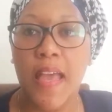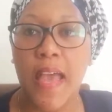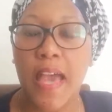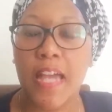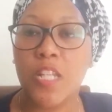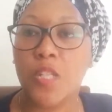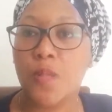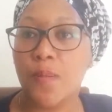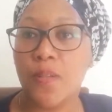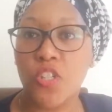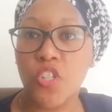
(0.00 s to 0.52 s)

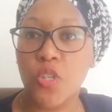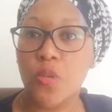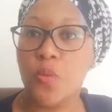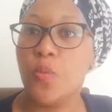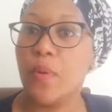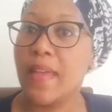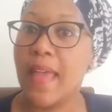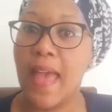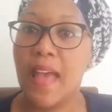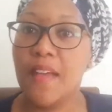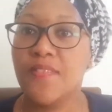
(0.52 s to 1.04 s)
And especially
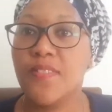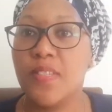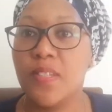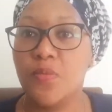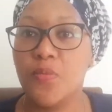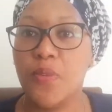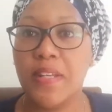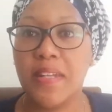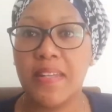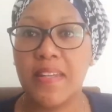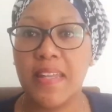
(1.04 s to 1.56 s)
we have
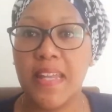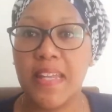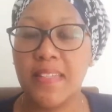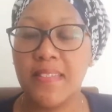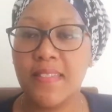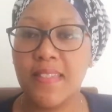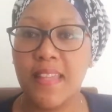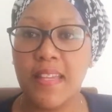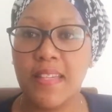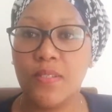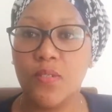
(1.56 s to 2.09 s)
seen when it is
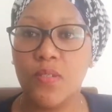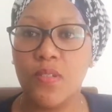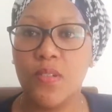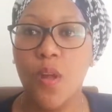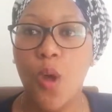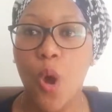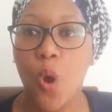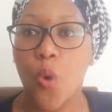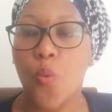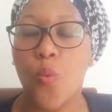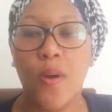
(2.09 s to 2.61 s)
done
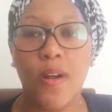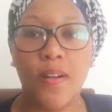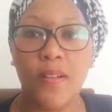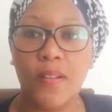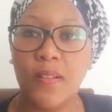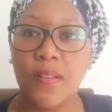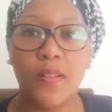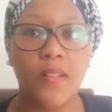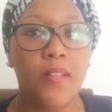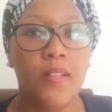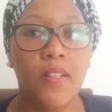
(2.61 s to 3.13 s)

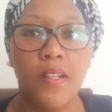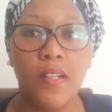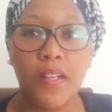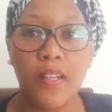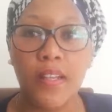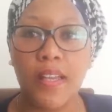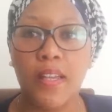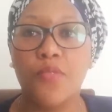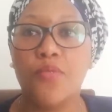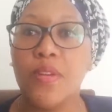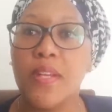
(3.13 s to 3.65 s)
well,
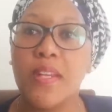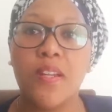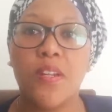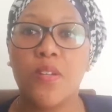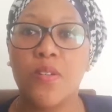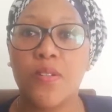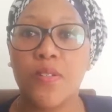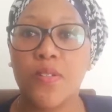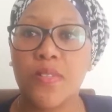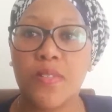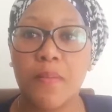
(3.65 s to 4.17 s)
it really
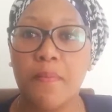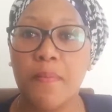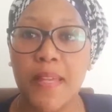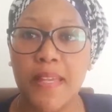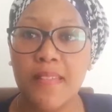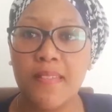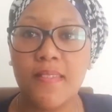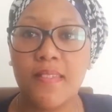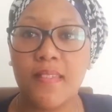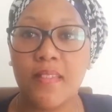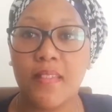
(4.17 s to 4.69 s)
looks
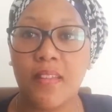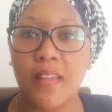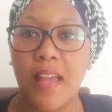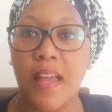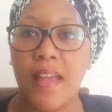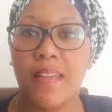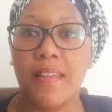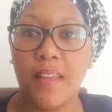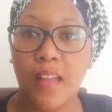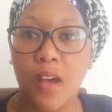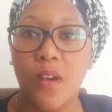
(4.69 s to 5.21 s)
amazing.
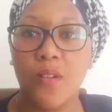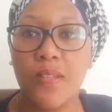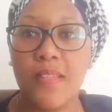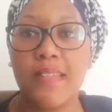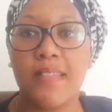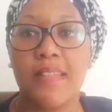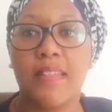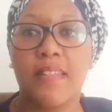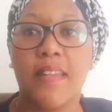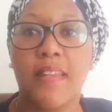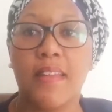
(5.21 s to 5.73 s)
And
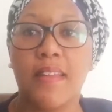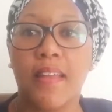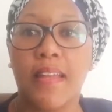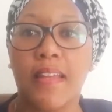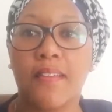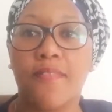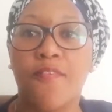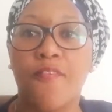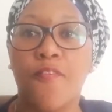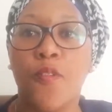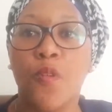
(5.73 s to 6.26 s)
honestly,
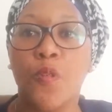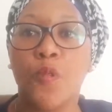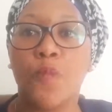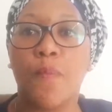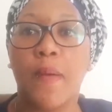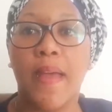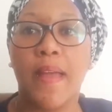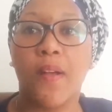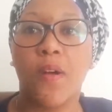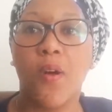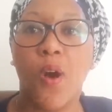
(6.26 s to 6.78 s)
it falls
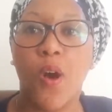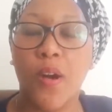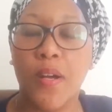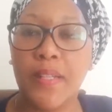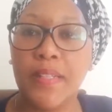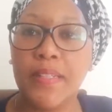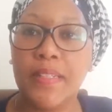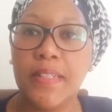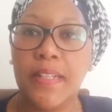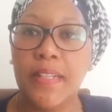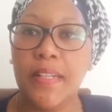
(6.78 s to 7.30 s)
back
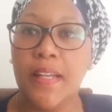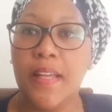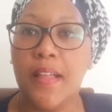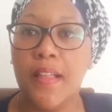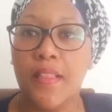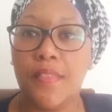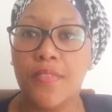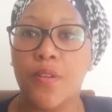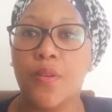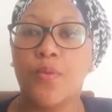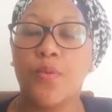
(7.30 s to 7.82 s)
on
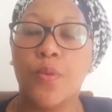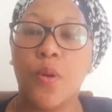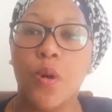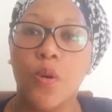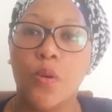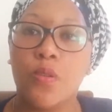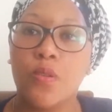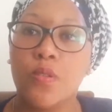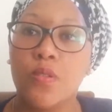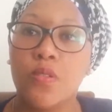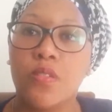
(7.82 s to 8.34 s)
the
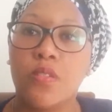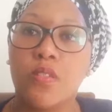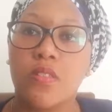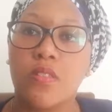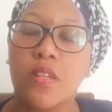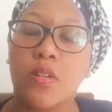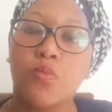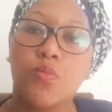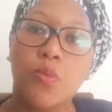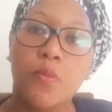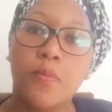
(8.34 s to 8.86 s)
roles
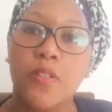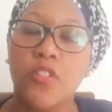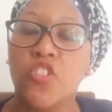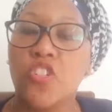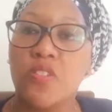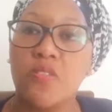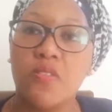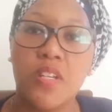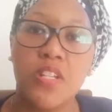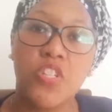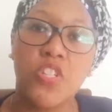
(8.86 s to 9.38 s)
that women
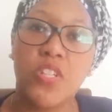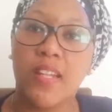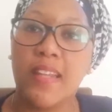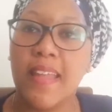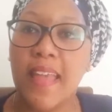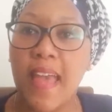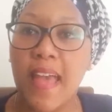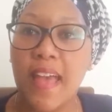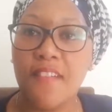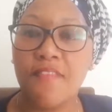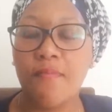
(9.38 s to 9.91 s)
generationally
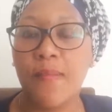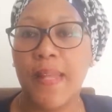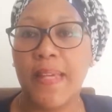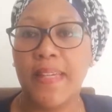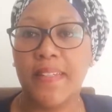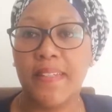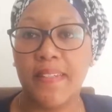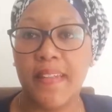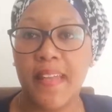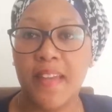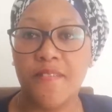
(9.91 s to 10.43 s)
have
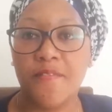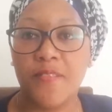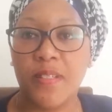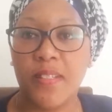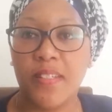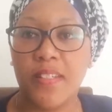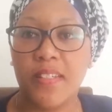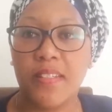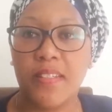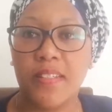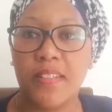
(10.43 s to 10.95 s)
played in
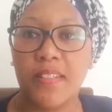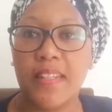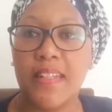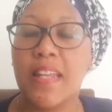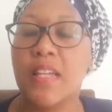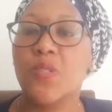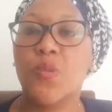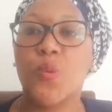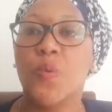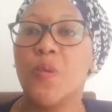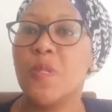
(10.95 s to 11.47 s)
Africa. It
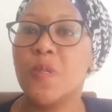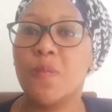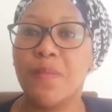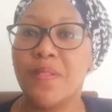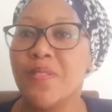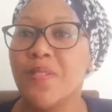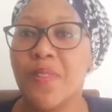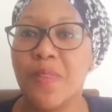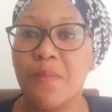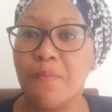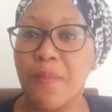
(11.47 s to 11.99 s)
has always
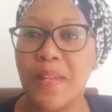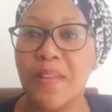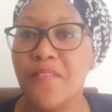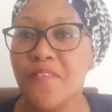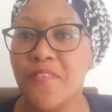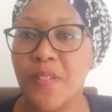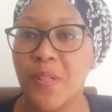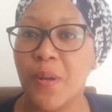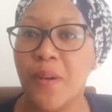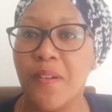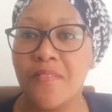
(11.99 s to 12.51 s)
been to the
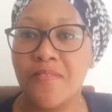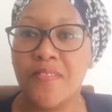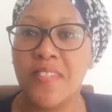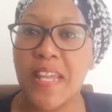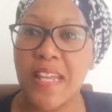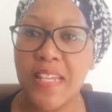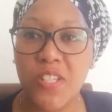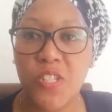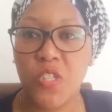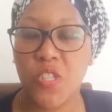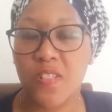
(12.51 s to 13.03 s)
benefit of
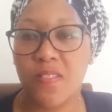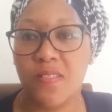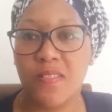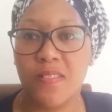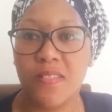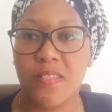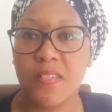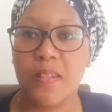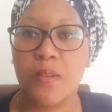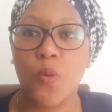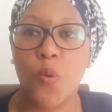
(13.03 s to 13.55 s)

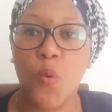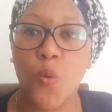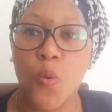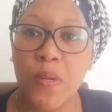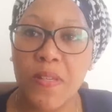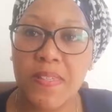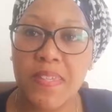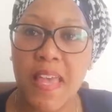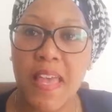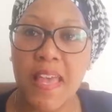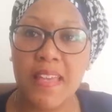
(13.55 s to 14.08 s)
nations. It
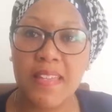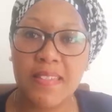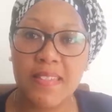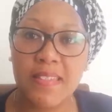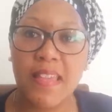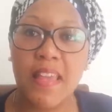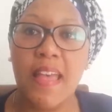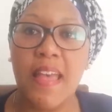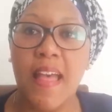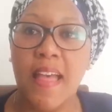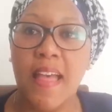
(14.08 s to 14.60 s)
always has
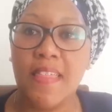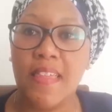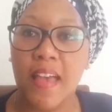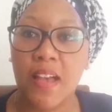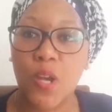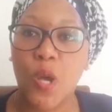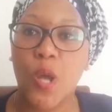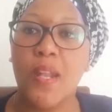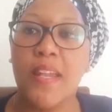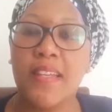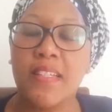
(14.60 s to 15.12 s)
a
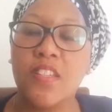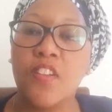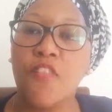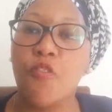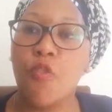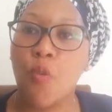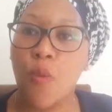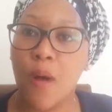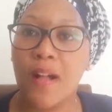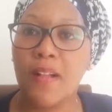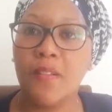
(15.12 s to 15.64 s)

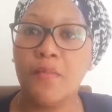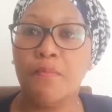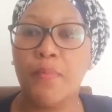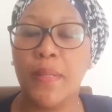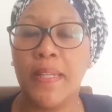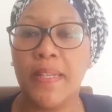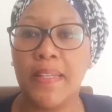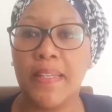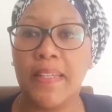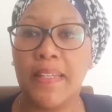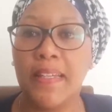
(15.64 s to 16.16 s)
collective
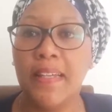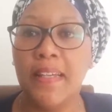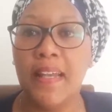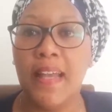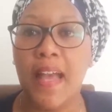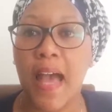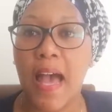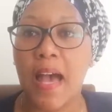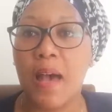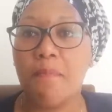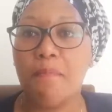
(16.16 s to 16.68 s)
well-being
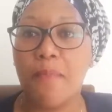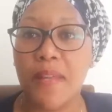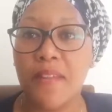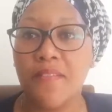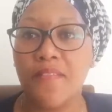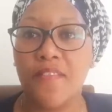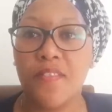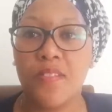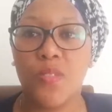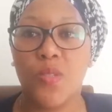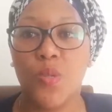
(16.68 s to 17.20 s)

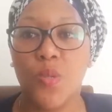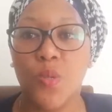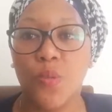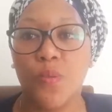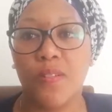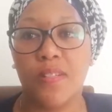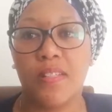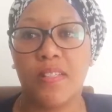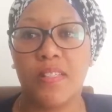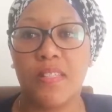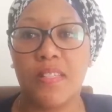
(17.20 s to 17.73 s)
benefit
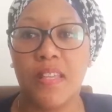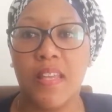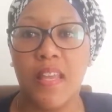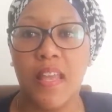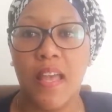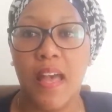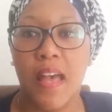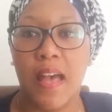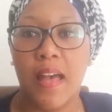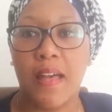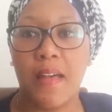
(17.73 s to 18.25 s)
to it.
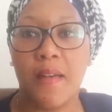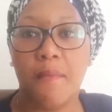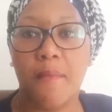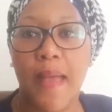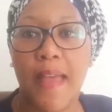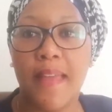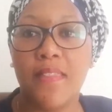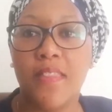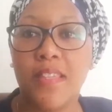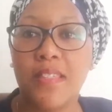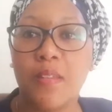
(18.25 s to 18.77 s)

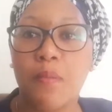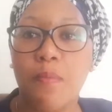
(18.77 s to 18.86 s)
And this